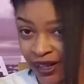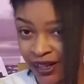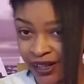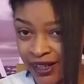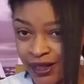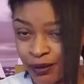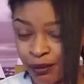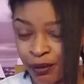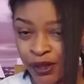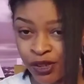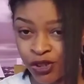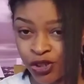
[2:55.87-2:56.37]

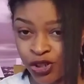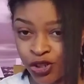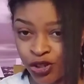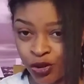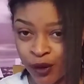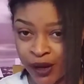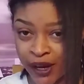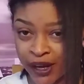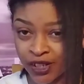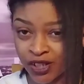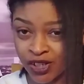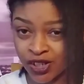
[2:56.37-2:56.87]
it has been
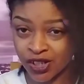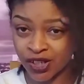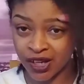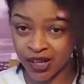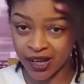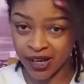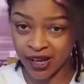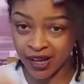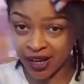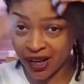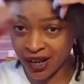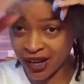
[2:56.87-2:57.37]

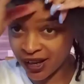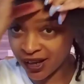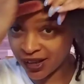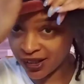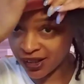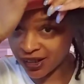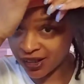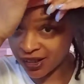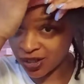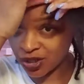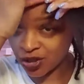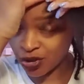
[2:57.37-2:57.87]
stretched
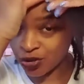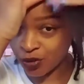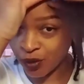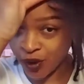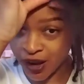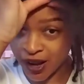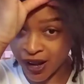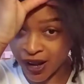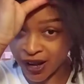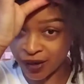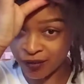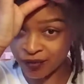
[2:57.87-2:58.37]
and it is
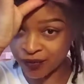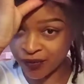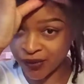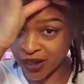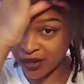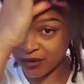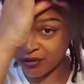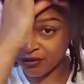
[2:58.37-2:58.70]
dry.